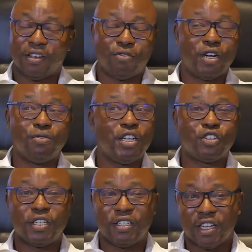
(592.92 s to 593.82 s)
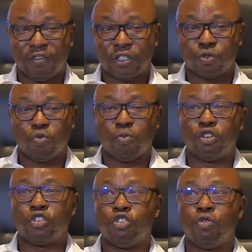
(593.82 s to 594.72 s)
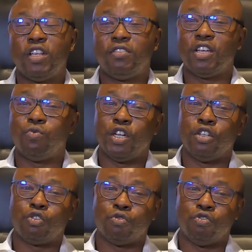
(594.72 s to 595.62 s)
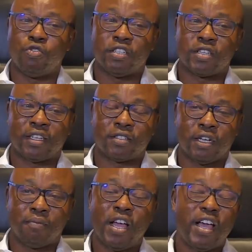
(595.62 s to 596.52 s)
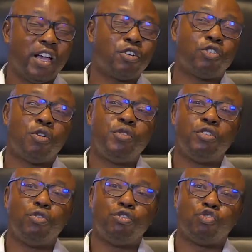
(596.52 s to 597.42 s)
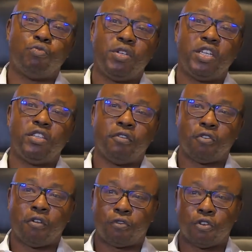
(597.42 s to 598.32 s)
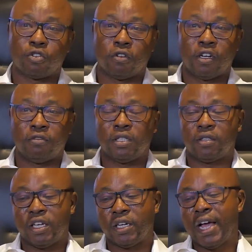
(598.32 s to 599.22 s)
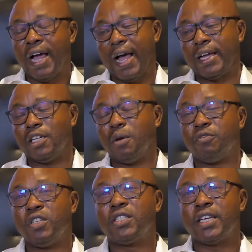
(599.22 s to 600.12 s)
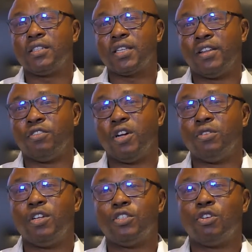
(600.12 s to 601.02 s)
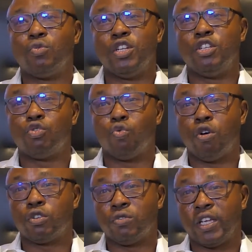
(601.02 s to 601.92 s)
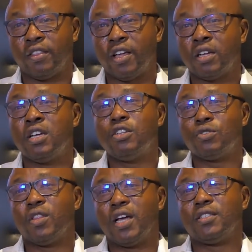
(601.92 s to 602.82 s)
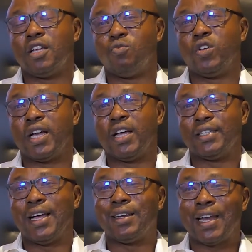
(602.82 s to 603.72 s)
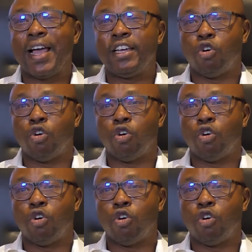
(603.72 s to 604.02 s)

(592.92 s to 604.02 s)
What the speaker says: Regulation is never too much. The only thing we need to do is that economic growth should be the forefront of everything. And fintechs and the regulator, we need to work together so that we can align